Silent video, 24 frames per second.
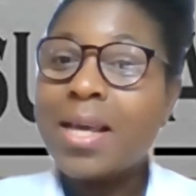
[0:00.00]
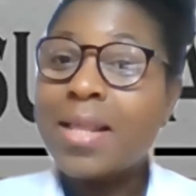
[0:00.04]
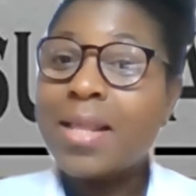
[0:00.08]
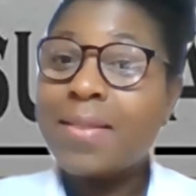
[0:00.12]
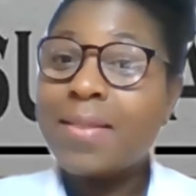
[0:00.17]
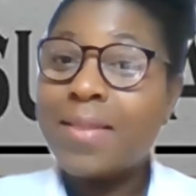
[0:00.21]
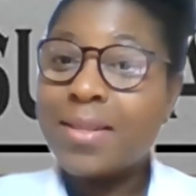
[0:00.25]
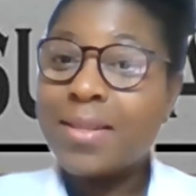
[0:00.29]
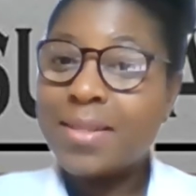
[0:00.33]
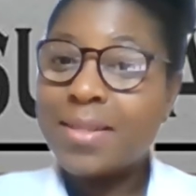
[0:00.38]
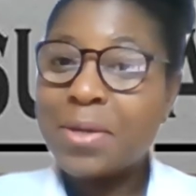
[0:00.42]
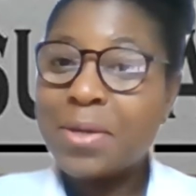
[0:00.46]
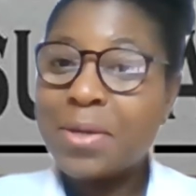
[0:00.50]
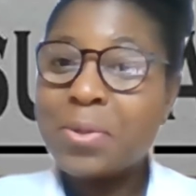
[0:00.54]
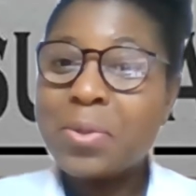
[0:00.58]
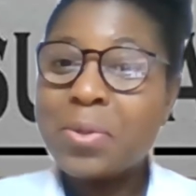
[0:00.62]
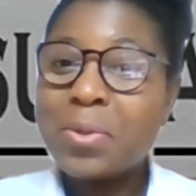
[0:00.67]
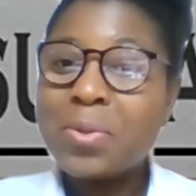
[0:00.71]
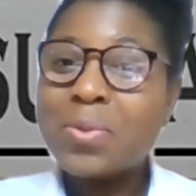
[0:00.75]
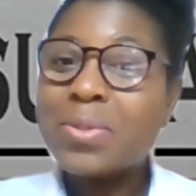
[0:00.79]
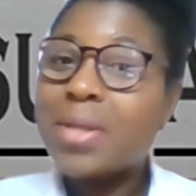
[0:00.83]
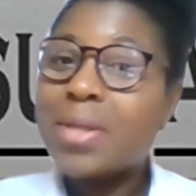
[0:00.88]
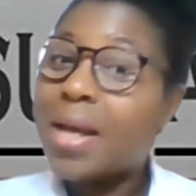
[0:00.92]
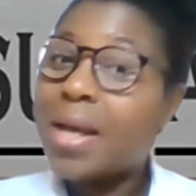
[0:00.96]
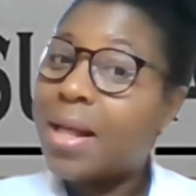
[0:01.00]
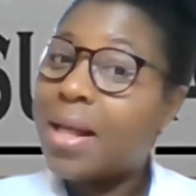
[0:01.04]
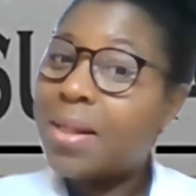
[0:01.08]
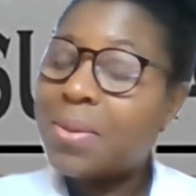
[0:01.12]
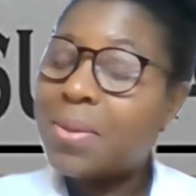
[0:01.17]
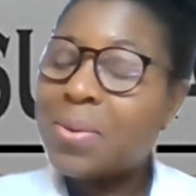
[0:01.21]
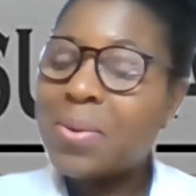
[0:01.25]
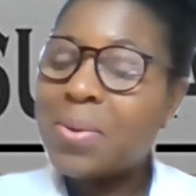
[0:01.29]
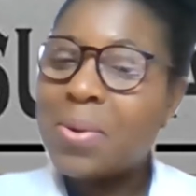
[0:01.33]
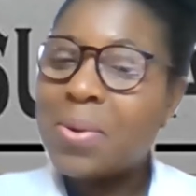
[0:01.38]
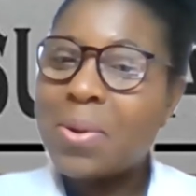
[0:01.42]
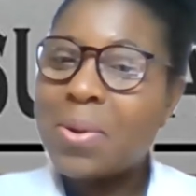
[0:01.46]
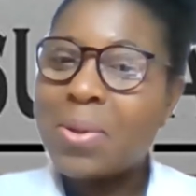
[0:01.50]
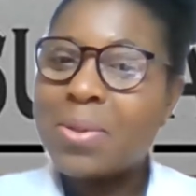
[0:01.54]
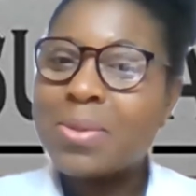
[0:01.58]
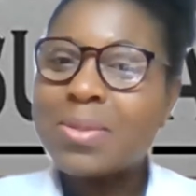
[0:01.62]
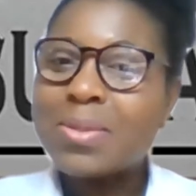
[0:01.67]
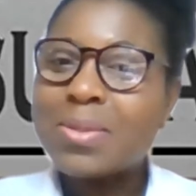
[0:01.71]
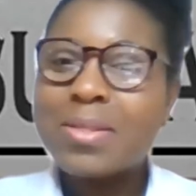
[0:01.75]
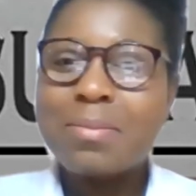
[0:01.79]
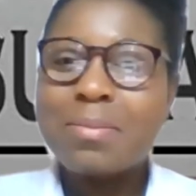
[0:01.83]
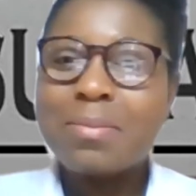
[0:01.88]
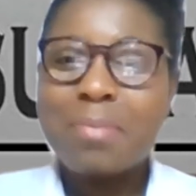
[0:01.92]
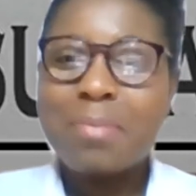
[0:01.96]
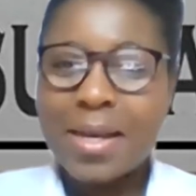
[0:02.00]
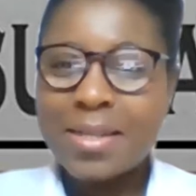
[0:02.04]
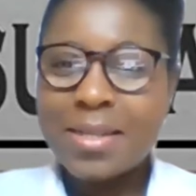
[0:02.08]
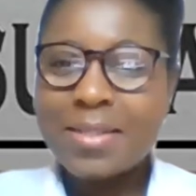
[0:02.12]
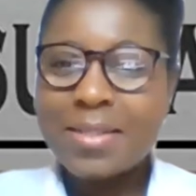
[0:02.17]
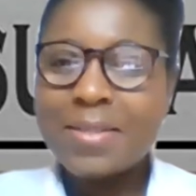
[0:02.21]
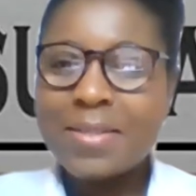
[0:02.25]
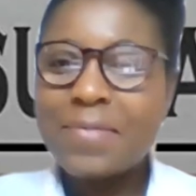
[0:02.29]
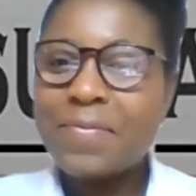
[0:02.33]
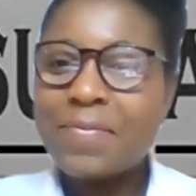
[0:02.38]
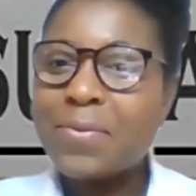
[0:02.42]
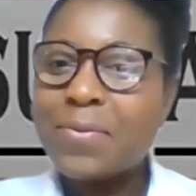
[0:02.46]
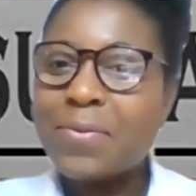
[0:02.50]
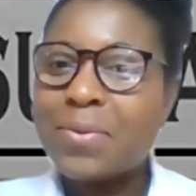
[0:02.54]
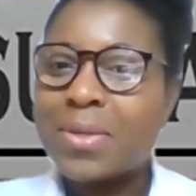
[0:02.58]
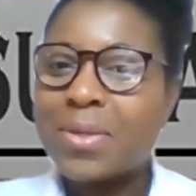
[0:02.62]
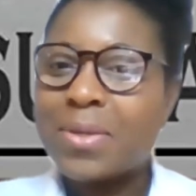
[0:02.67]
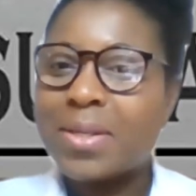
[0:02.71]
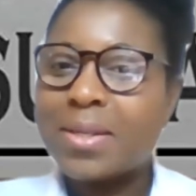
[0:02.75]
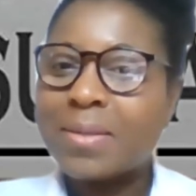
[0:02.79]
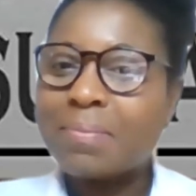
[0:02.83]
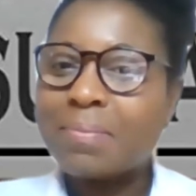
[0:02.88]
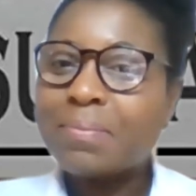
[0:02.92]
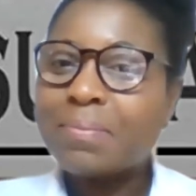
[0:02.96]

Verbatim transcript: This includes alcohol, spicy food,